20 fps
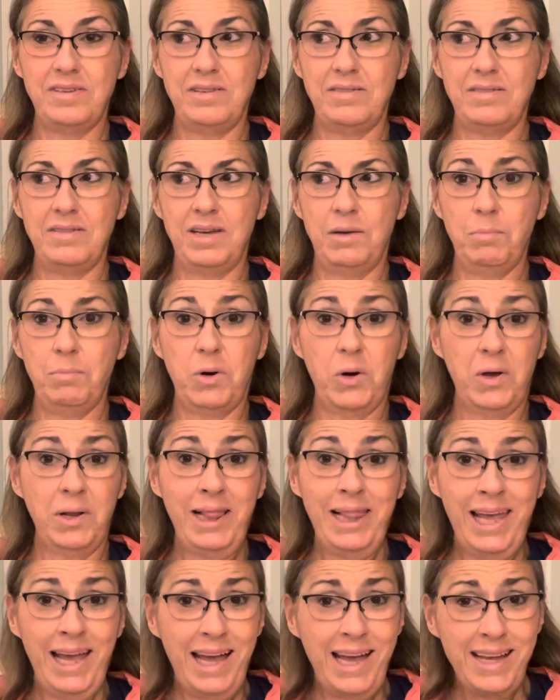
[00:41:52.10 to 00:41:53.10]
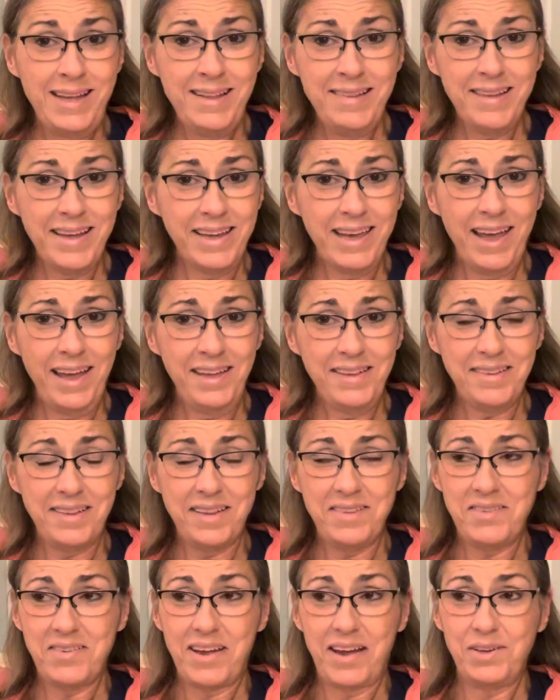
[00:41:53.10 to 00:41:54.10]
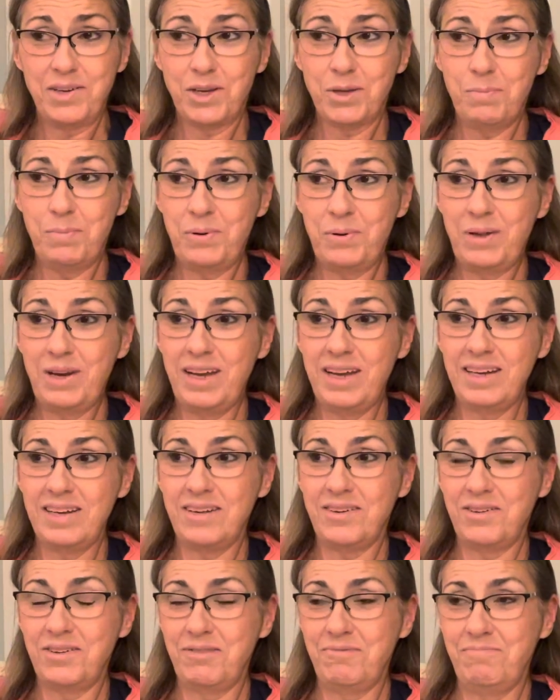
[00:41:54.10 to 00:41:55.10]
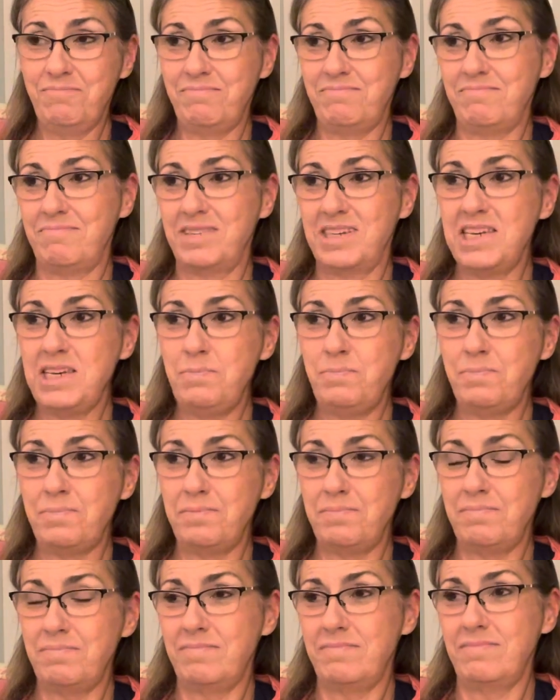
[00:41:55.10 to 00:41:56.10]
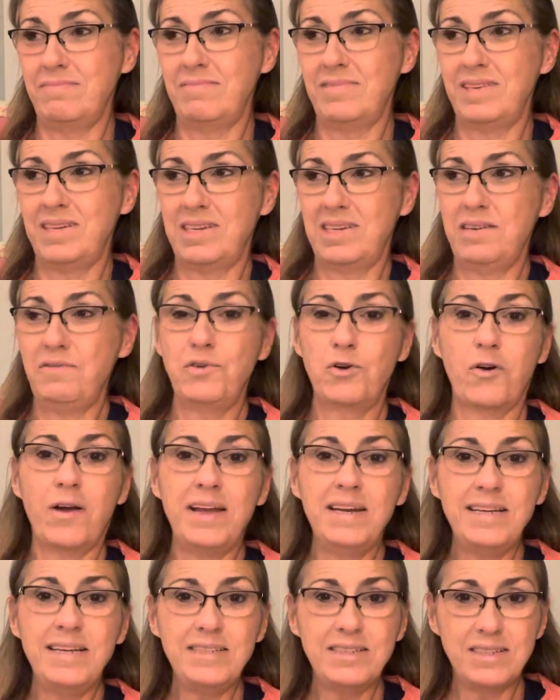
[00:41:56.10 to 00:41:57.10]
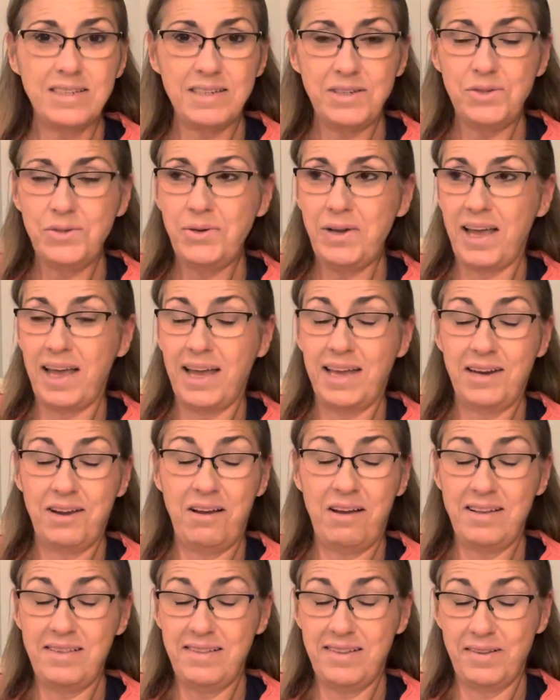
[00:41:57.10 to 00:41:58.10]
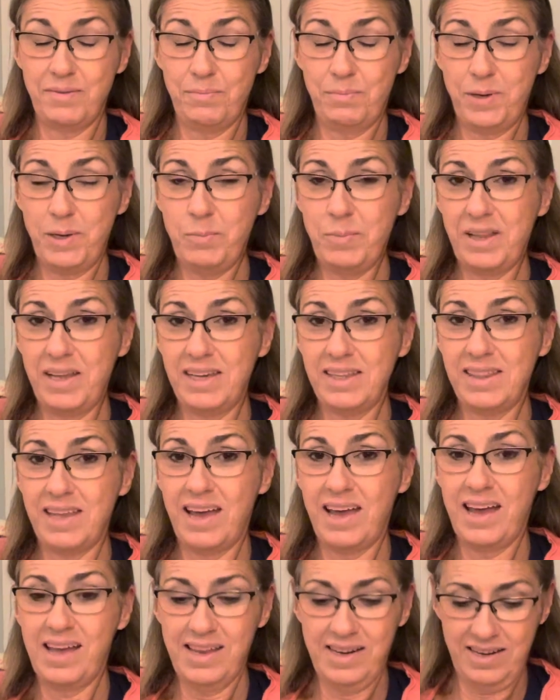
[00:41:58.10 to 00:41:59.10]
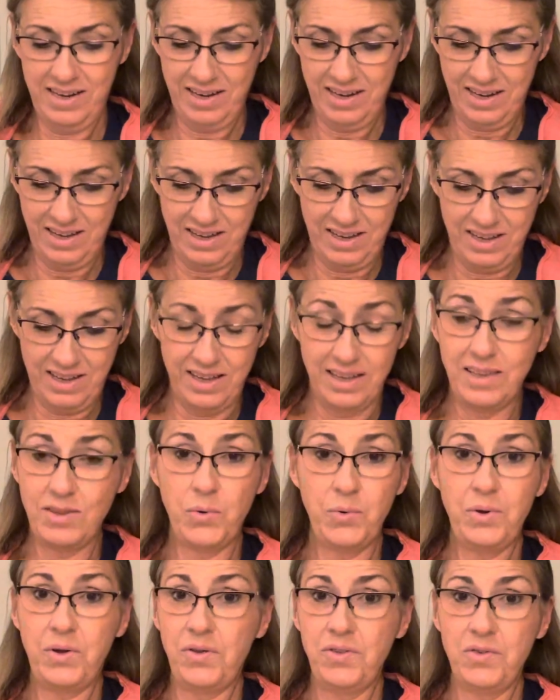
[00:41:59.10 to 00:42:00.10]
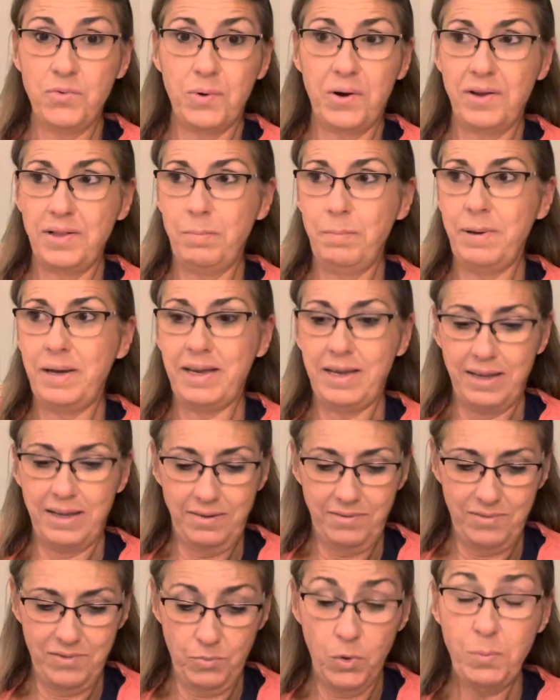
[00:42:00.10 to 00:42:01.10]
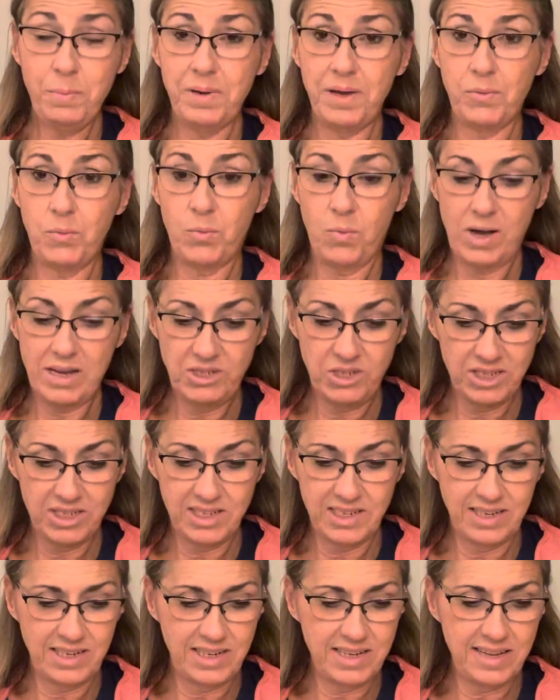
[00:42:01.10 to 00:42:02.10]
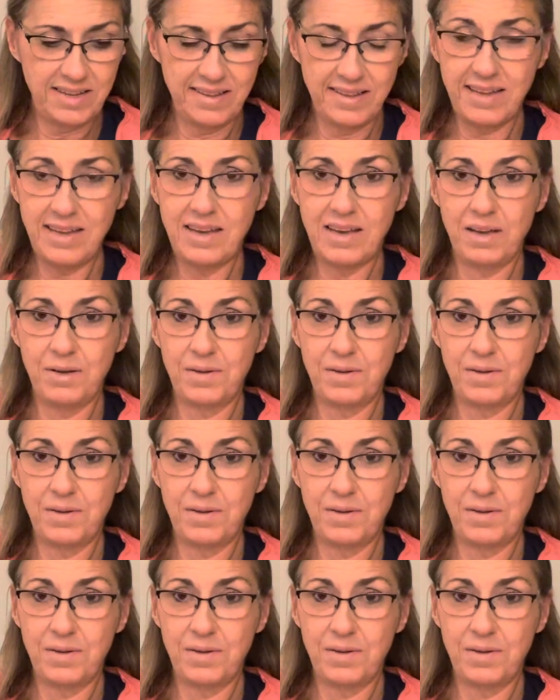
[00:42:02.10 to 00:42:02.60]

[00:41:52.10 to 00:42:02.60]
immortalize, I guess, is how you could put it, or give credit to Anons and people like that. And who knows where it'll be. It won't be in Washington, D.C., I